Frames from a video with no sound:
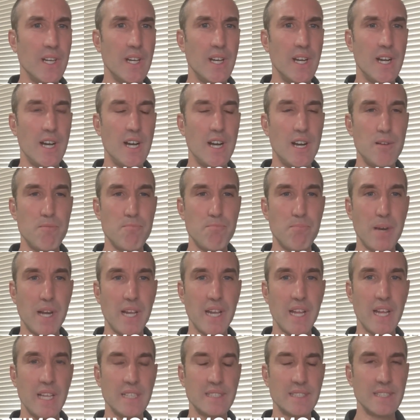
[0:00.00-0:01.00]
but
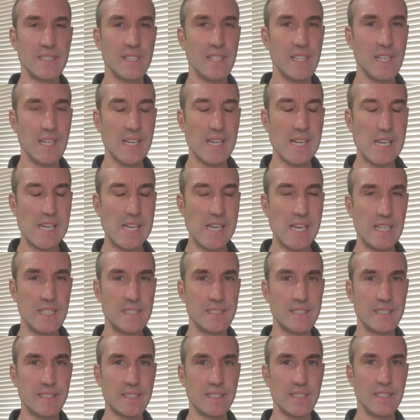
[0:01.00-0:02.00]

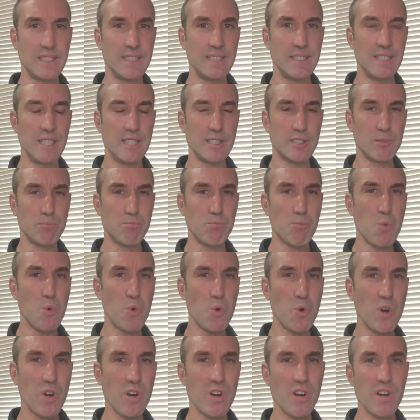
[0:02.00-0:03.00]
it's
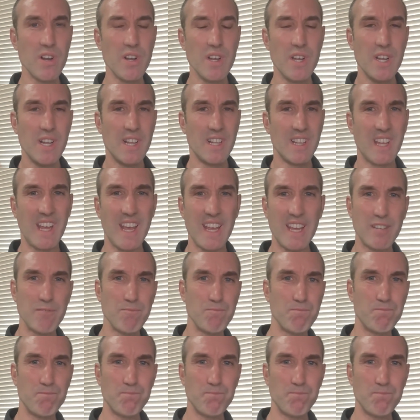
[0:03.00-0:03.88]
more like